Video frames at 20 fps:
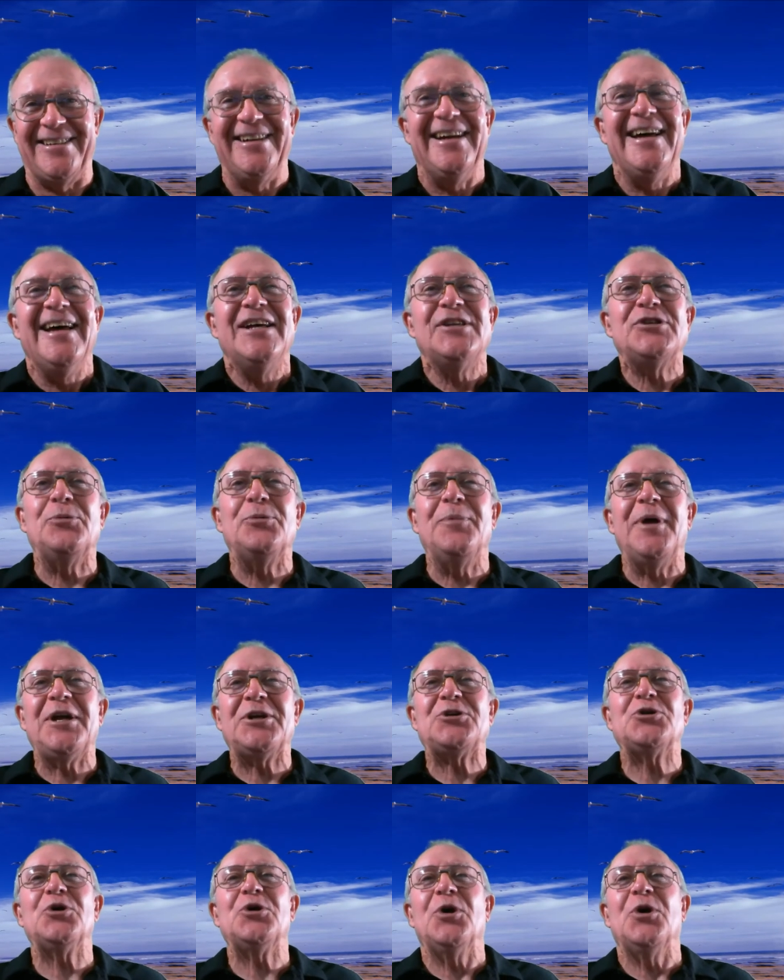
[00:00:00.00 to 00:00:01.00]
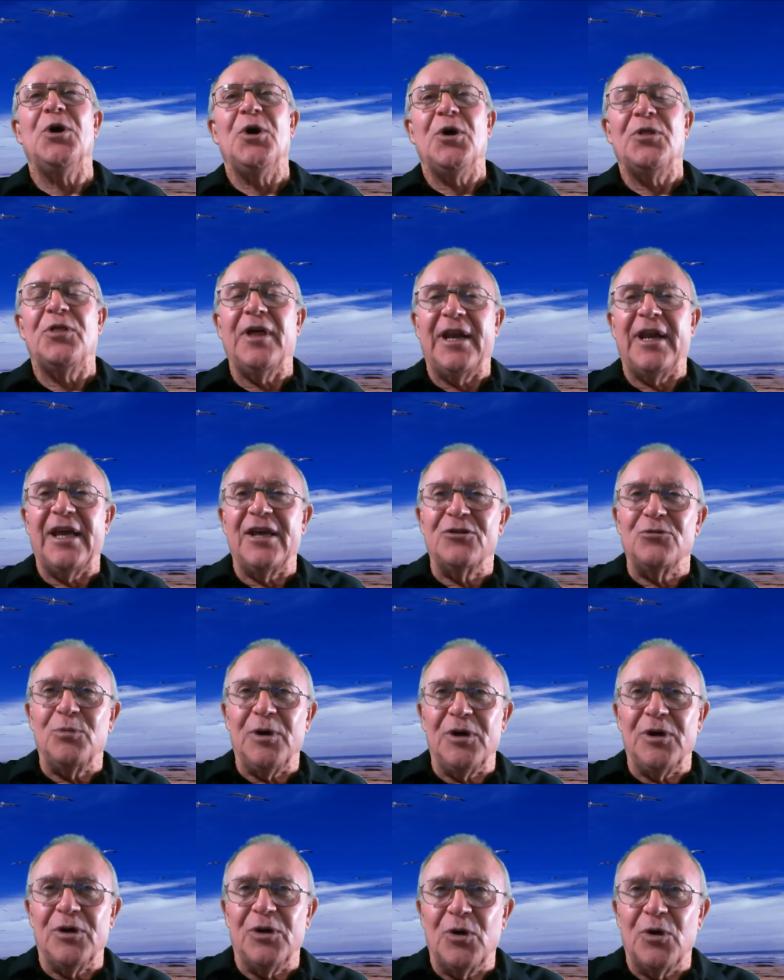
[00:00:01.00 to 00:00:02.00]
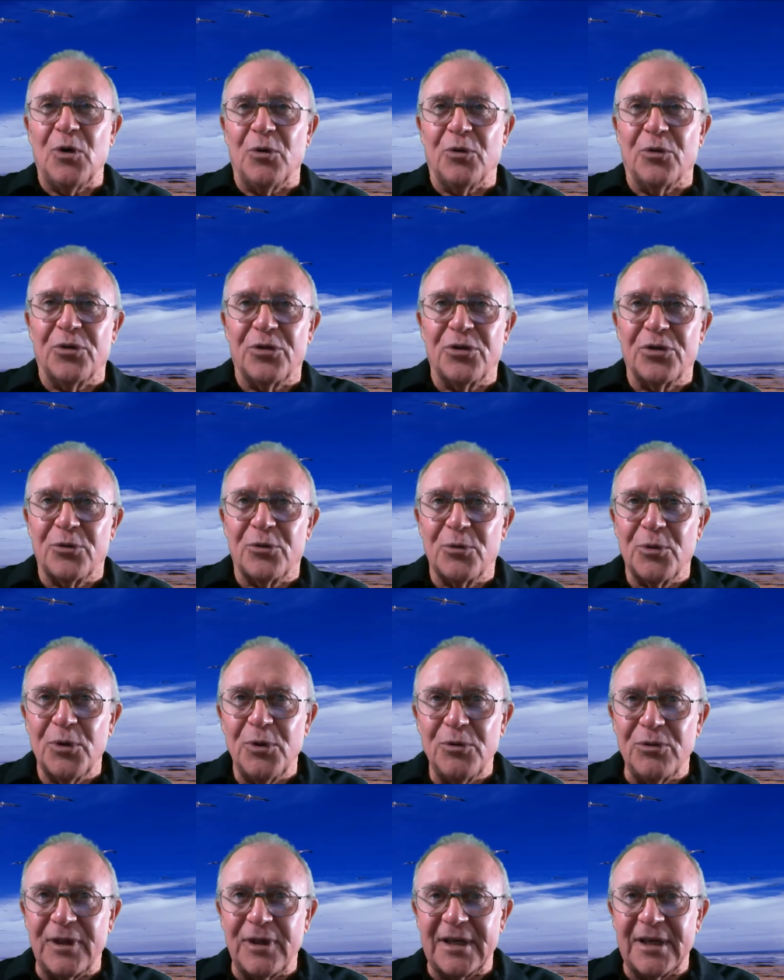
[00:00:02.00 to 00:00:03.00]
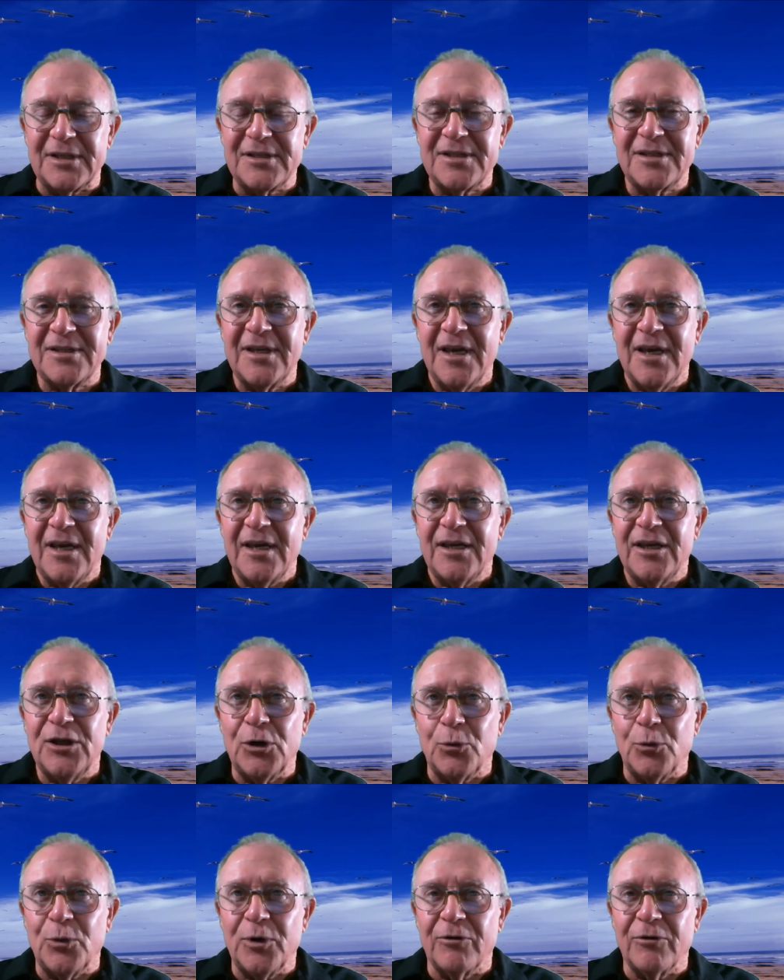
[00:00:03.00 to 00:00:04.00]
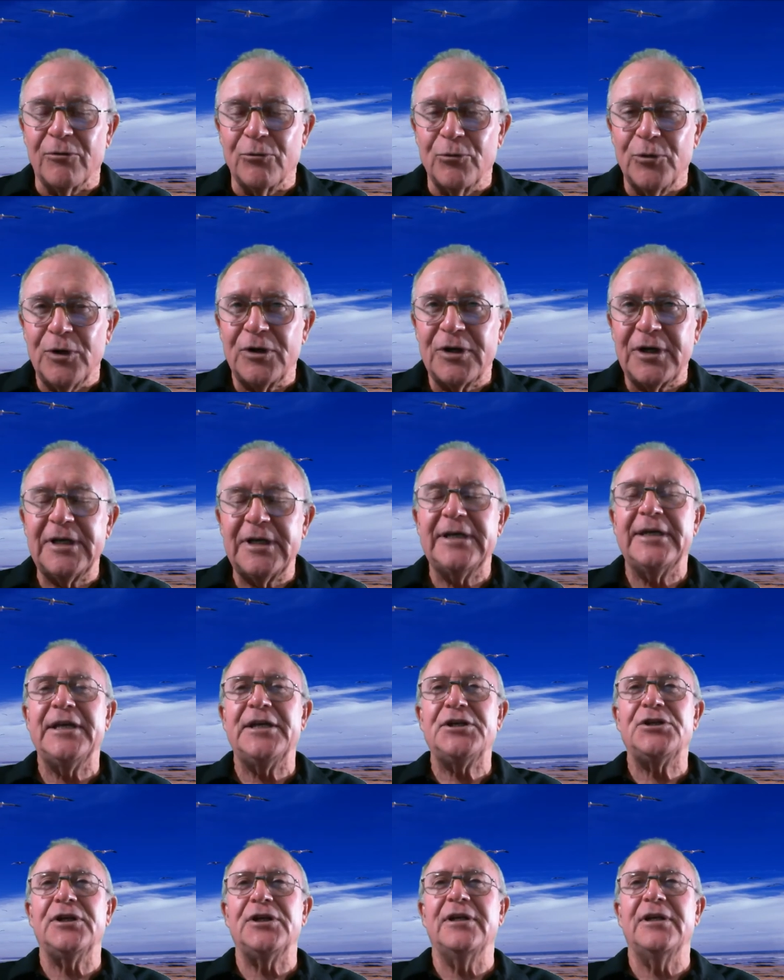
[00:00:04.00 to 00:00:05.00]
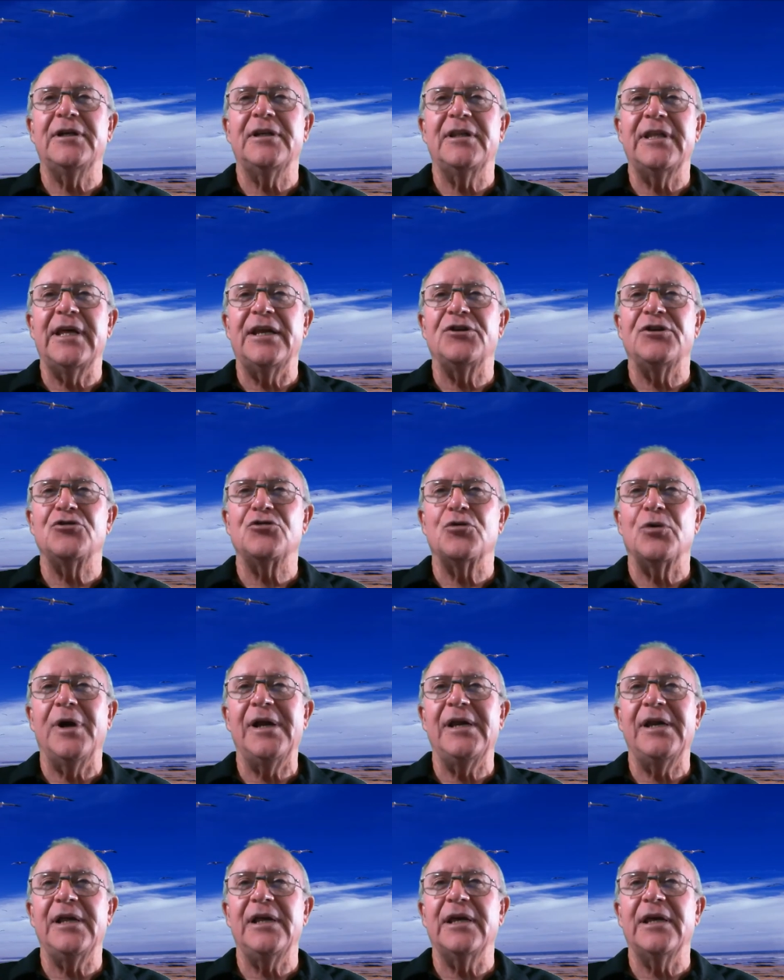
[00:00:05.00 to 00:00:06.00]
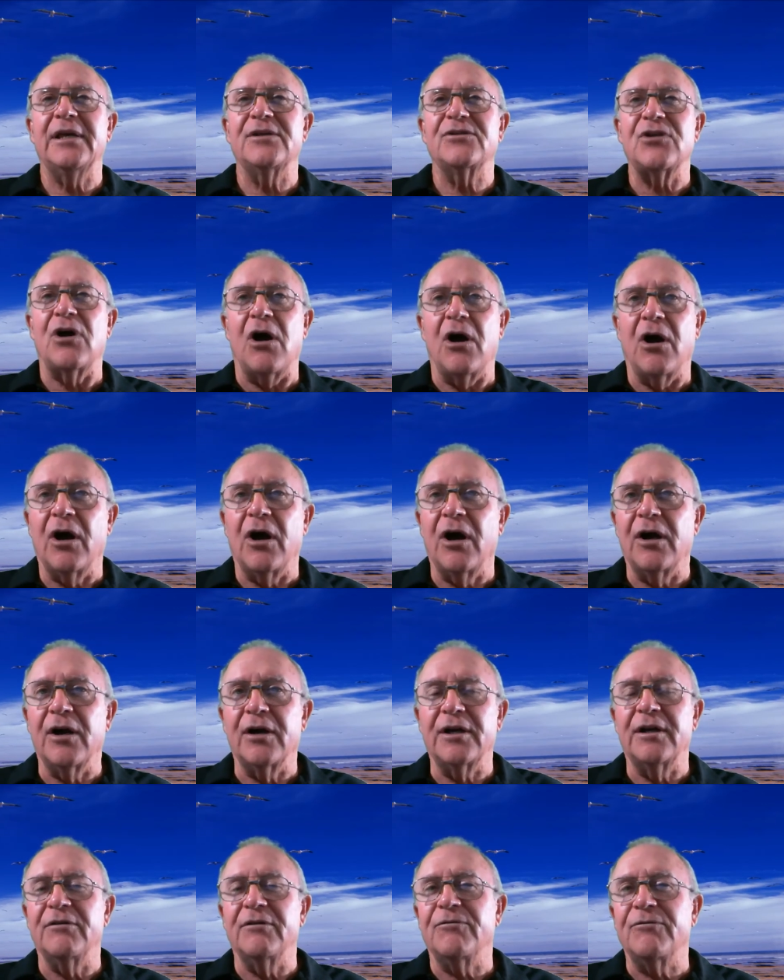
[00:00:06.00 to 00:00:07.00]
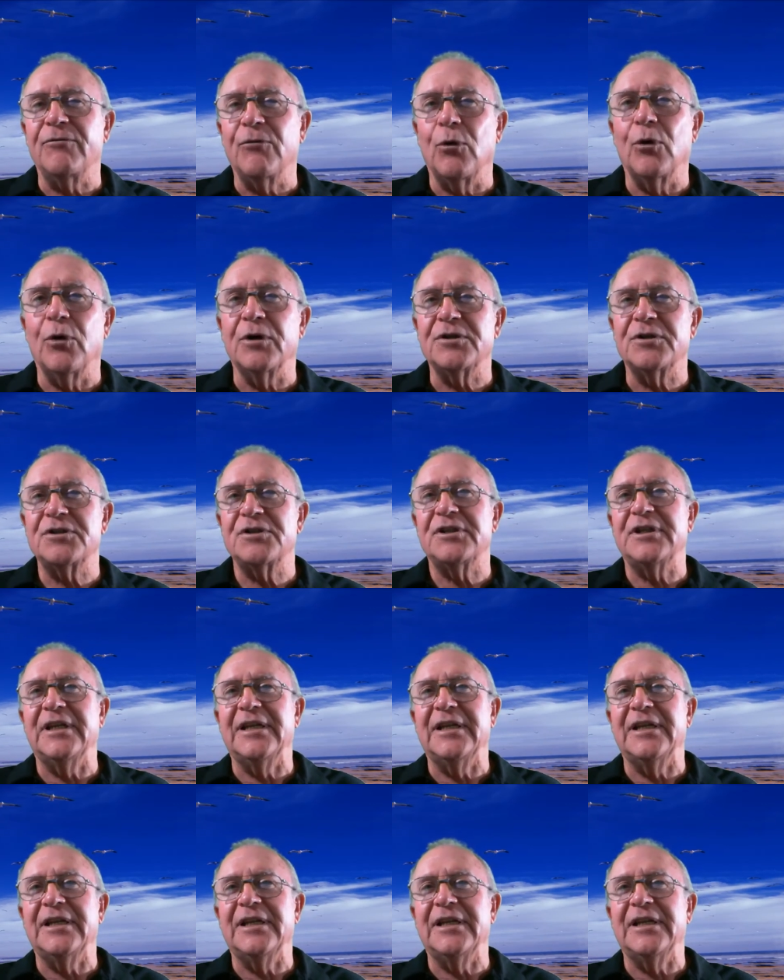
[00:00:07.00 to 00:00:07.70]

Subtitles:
So make sure that as we go through this, we're real conditioned that training is hard and forced and